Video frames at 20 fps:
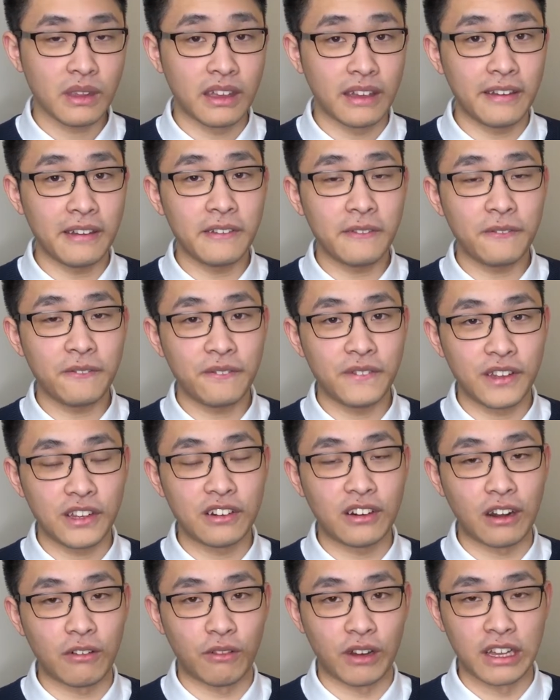If
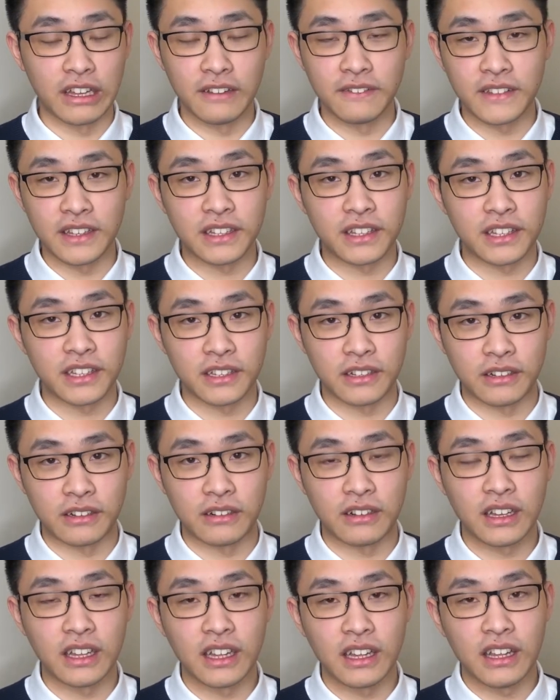you are one of the
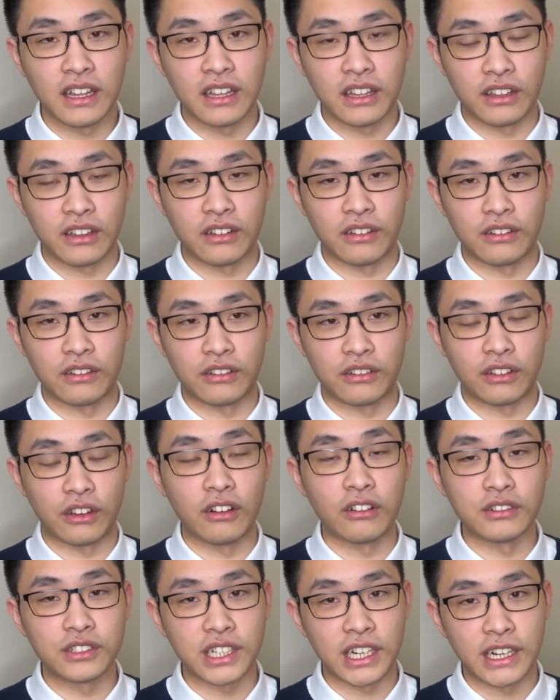two, you
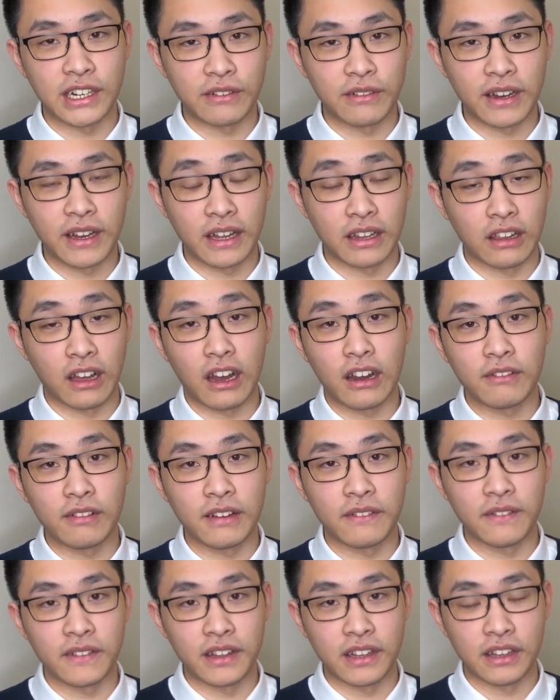don't generate a lot of
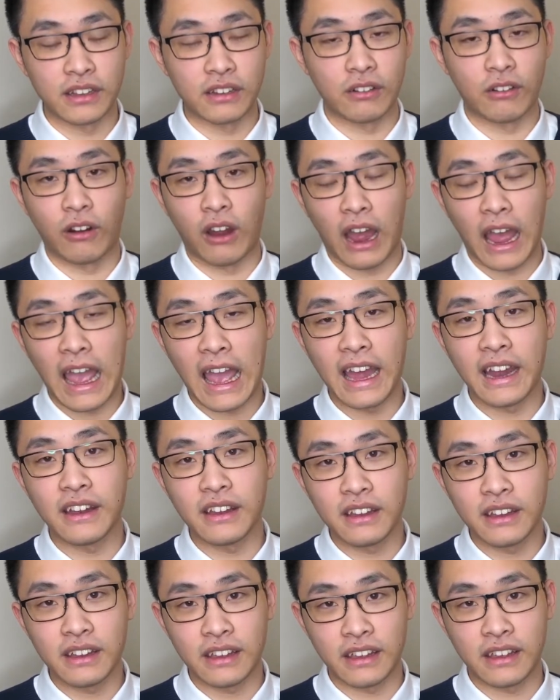revenue,
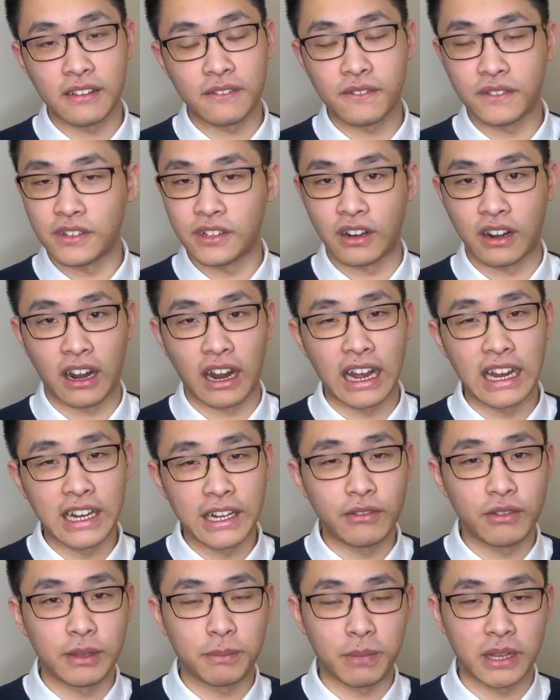and if you are
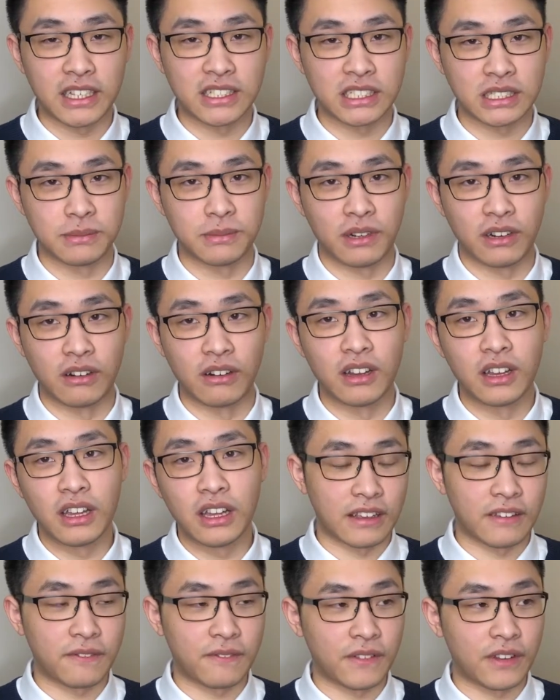highly replaceable,
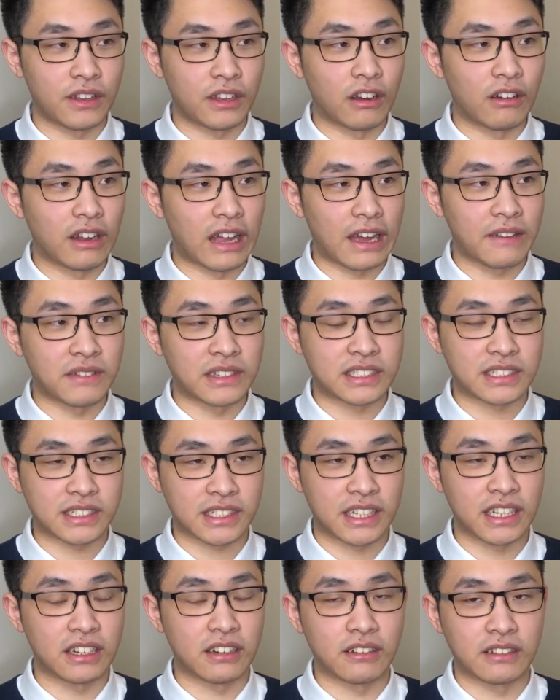if you don't have a
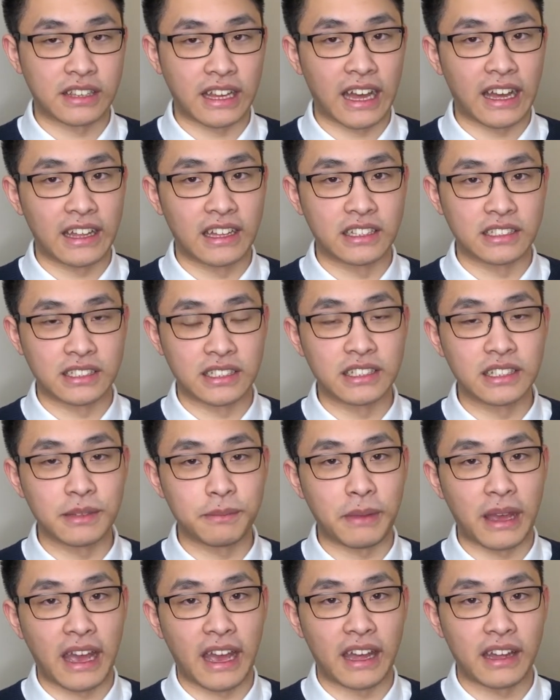skill that is in
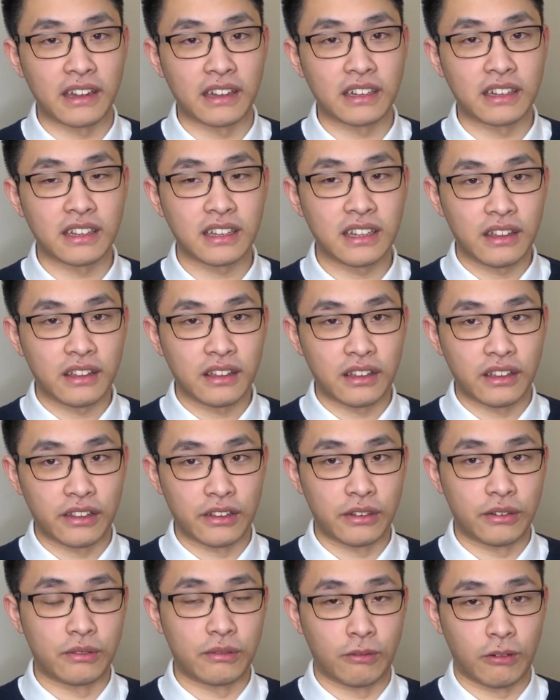demand,
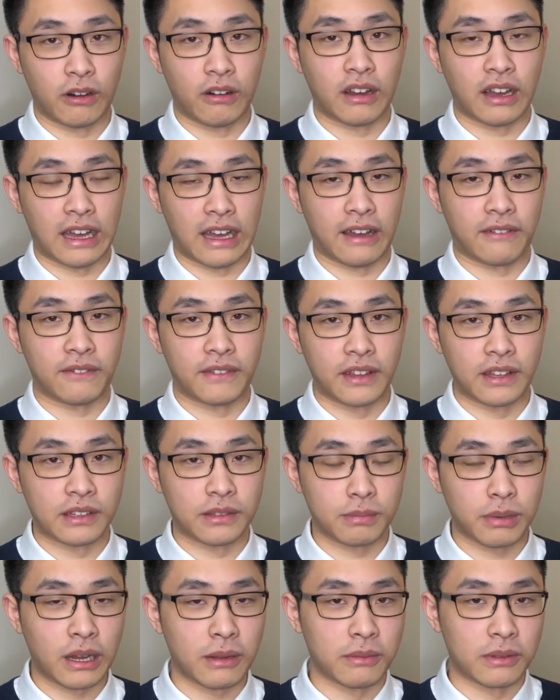you will have
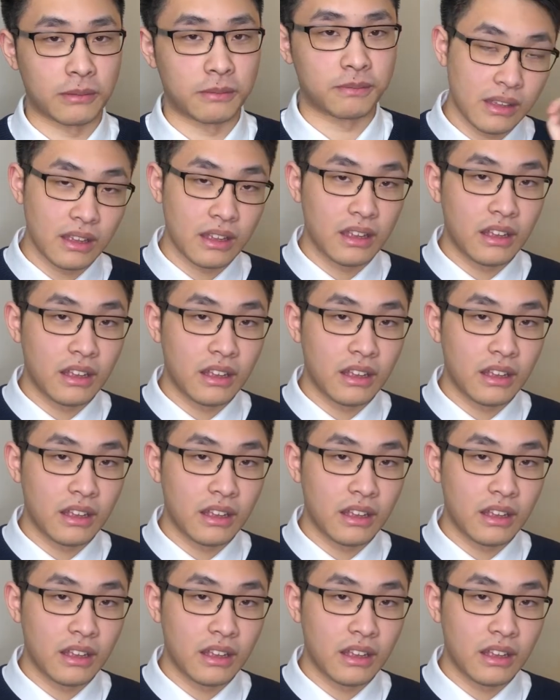this problem.